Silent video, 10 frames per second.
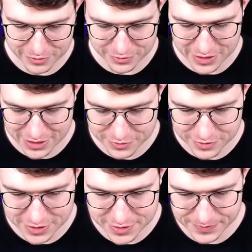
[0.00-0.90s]
You can't do
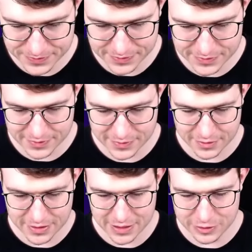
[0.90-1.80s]
this. You
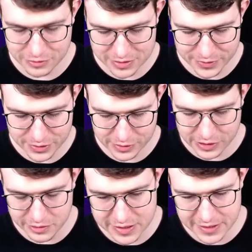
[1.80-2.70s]
can't do this. I'm just going to
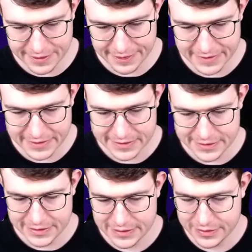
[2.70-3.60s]
Ghost.
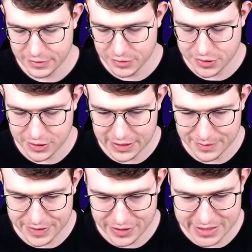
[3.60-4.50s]
Ghost's going to come
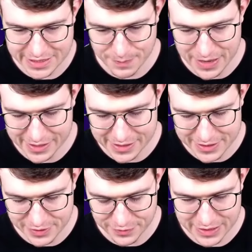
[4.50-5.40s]
down. He does have Mega Knight,
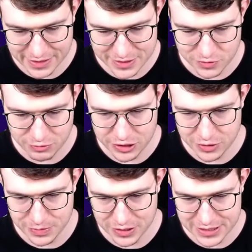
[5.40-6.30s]
so I feel like this is really
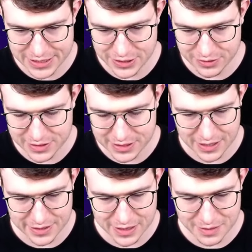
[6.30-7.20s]
good because he has to go
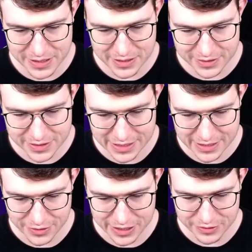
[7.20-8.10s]
Skeleton Army and Skeleton.
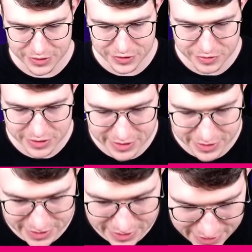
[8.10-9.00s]
Okay, no, he uses
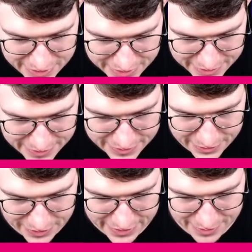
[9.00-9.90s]
it.
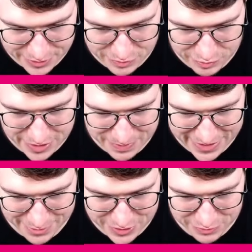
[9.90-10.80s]
Okay, that was a really, man,
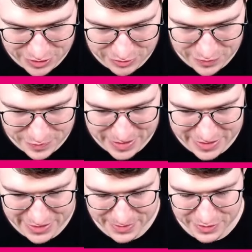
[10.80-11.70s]
that was a really good defense. But at the
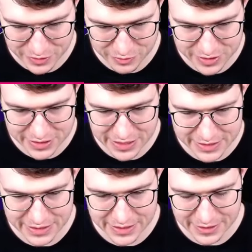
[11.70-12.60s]
same time, the Ghost gets,
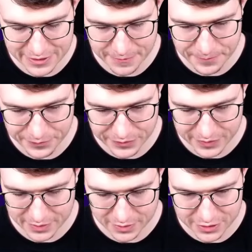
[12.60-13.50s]
like,
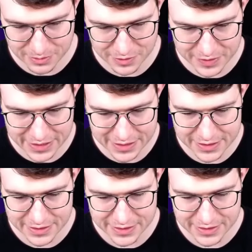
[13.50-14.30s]
on top of that.